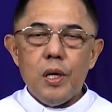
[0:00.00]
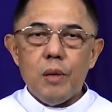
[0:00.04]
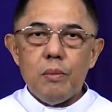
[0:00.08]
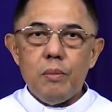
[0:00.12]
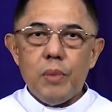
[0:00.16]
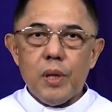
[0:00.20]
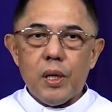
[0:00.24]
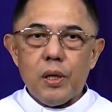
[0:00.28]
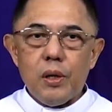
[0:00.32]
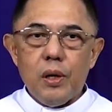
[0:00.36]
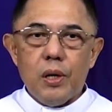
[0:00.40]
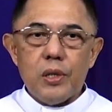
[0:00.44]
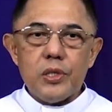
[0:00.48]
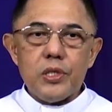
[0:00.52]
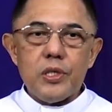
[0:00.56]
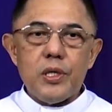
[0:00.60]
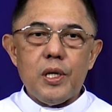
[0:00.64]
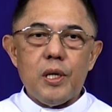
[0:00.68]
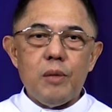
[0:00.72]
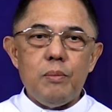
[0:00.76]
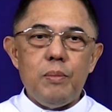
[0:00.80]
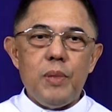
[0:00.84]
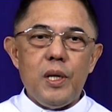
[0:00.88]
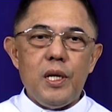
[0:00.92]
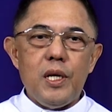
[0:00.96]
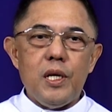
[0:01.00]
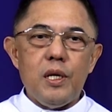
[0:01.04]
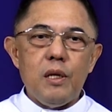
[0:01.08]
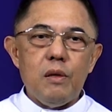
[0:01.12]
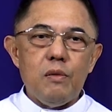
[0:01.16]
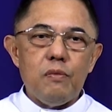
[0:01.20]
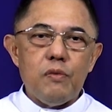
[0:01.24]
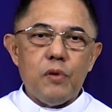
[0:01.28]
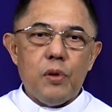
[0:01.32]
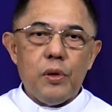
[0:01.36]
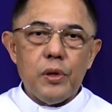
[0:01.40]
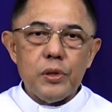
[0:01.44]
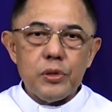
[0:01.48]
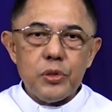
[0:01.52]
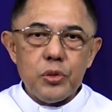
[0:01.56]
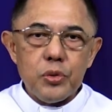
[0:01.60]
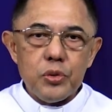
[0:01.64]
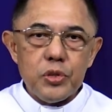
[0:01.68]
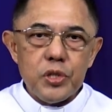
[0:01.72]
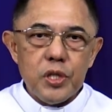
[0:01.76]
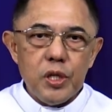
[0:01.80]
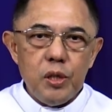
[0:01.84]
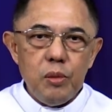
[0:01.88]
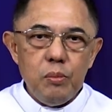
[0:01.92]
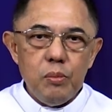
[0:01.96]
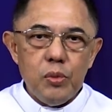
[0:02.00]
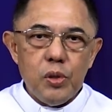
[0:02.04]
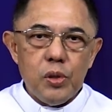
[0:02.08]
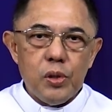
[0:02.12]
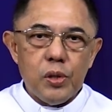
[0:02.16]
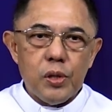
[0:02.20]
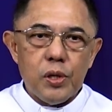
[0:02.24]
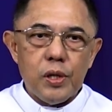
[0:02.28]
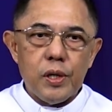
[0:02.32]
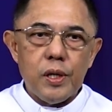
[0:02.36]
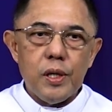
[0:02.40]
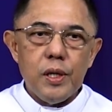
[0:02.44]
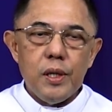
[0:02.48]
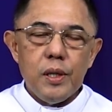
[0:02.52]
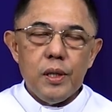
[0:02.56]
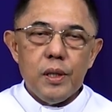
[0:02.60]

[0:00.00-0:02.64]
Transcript: because they believe, also see more